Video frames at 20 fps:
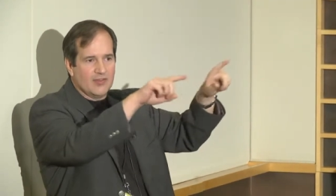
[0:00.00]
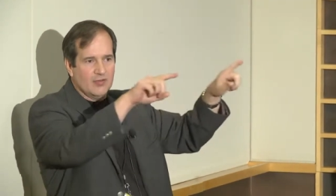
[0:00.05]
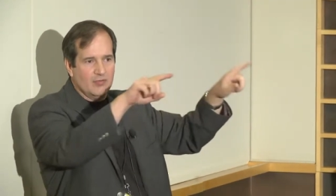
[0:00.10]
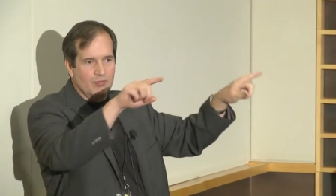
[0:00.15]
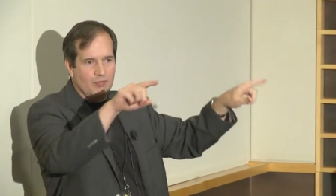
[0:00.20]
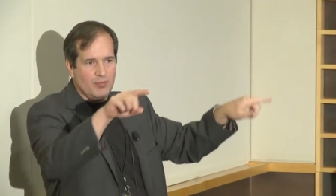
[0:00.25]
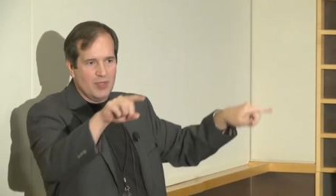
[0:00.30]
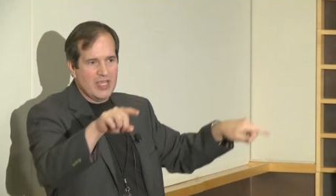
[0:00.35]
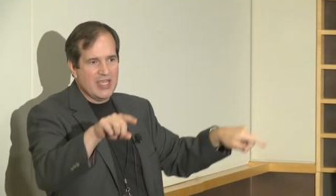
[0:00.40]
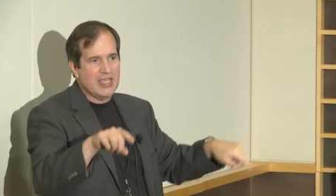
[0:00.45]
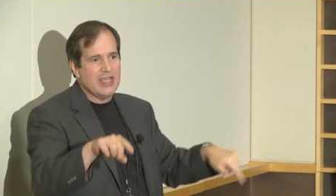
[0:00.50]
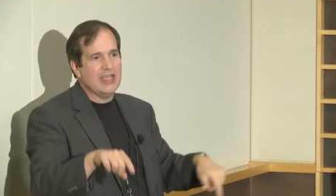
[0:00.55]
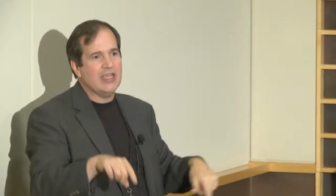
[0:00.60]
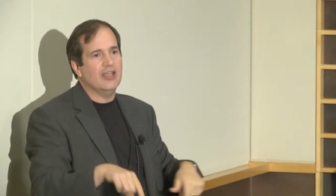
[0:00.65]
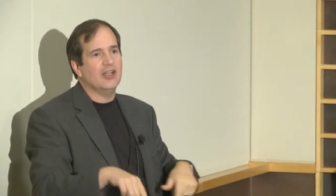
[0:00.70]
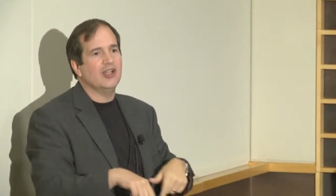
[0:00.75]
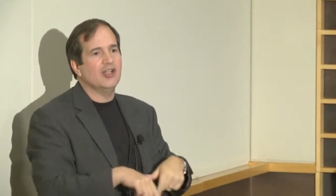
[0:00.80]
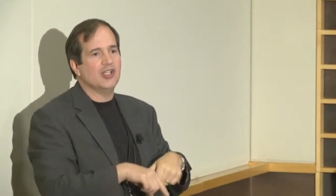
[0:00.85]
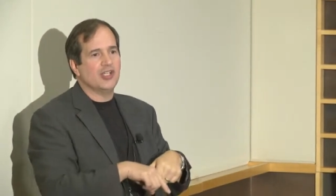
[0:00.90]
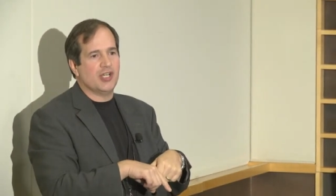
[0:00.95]
to be
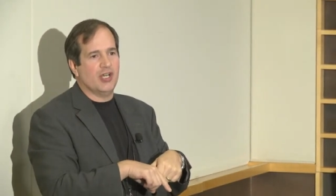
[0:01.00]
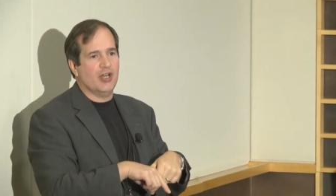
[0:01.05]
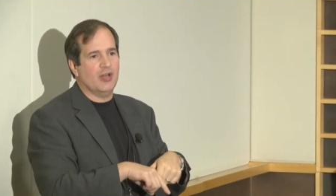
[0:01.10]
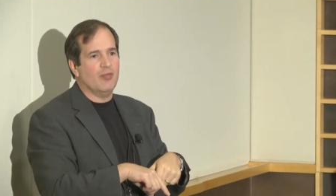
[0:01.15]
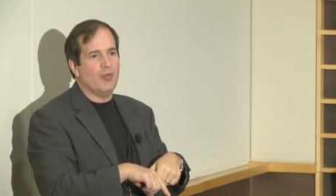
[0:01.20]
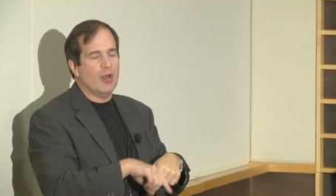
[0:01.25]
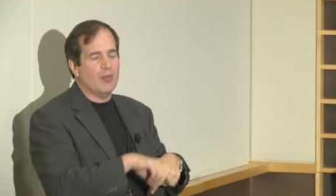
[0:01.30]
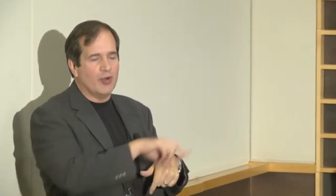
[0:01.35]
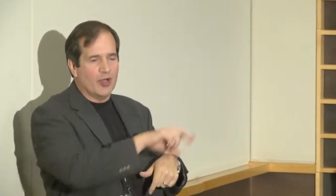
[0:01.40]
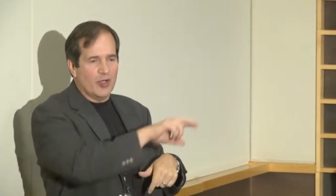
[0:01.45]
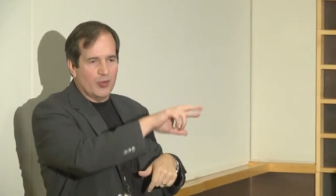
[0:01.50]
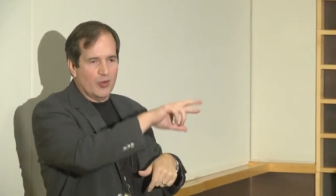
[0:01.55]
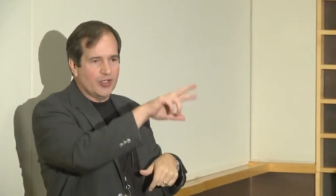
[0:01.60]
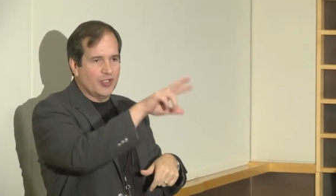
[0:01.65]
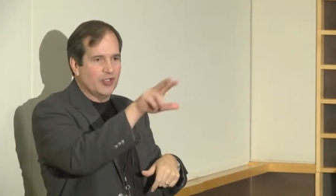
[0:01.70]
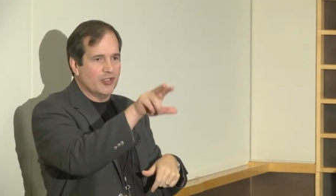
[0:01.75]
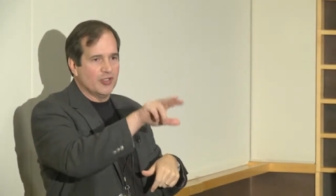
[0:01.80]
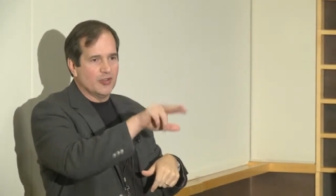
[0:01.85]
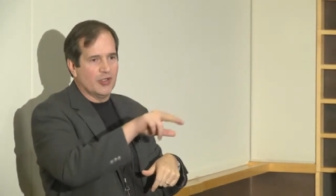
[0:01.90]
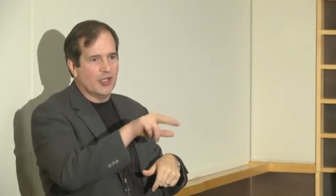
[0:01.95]
in shared memory when
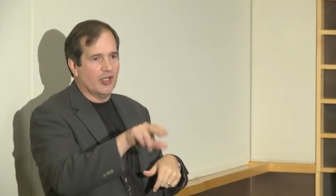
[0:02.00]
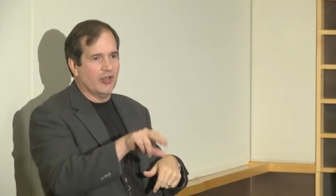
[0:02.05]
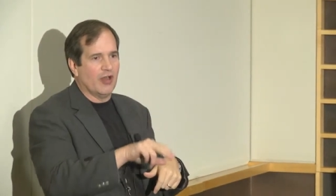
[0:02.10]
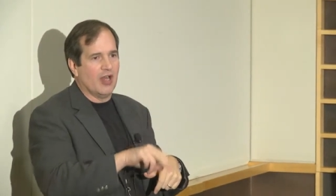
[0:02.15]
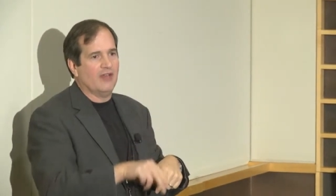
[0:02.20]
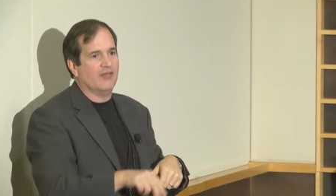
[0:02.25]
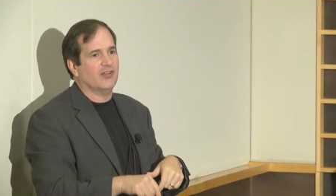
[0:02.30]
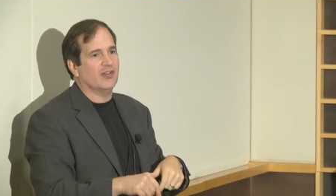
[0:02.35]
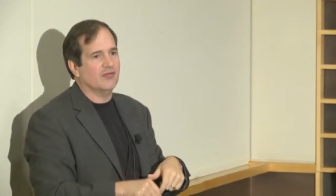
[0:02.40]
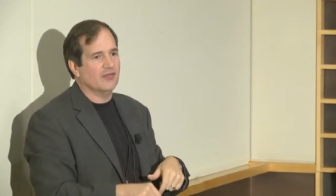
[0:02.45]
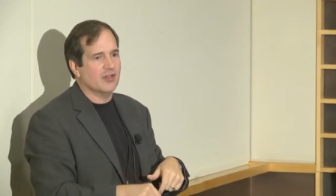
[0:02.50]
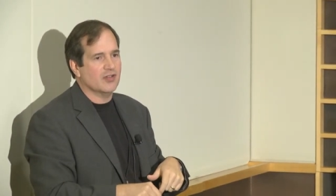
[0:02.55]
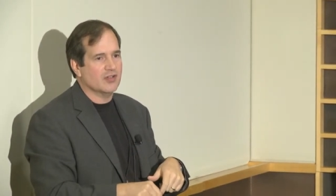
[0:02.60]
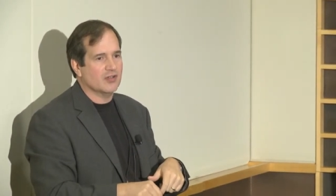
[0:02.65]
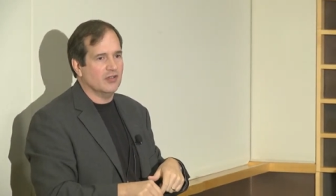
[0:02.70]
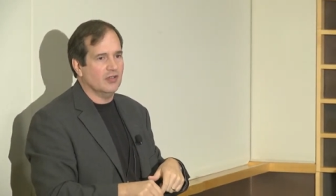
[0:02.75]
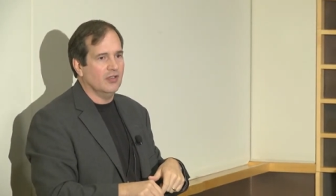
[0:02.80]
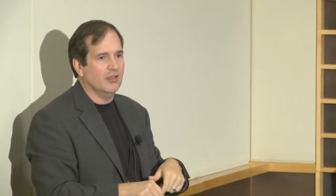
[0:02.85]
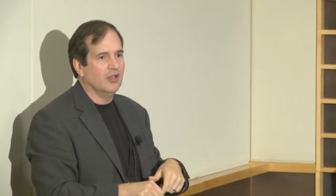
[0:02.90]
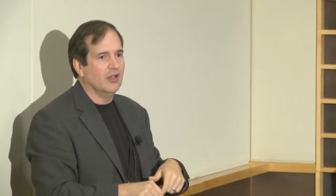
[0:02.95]
you're doing graph
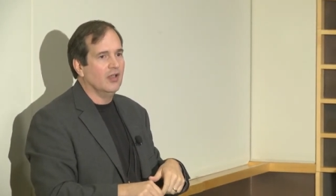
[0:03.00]
traversal.